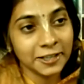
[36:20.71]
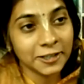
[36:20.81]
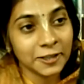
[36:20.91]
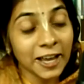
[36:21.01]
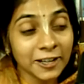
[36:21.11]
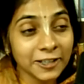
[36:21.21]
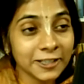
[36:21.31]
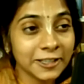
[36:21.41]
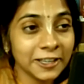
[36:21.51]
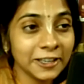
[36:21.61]
So that
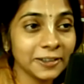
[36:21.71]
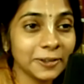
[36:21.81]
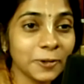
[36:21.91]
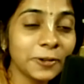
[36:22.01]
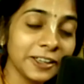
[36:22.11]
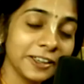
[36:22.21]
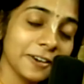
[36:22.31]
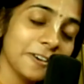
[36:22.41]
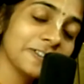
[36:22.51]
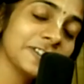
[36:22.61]
is the glory
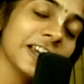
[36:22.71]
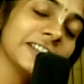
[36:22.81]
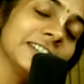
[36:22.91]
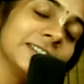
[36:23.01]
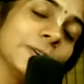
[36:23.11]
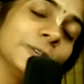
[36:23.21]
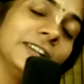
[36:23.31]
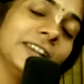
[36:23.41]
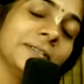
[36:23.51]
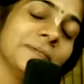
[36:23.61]
of chanting the
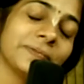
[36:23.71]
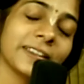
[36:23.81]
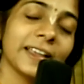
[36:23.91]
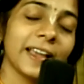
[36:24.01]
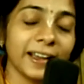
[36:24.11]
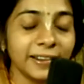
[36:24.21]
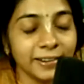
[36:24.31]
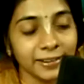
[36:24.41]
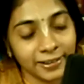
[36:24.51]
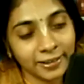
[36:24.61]
holy name and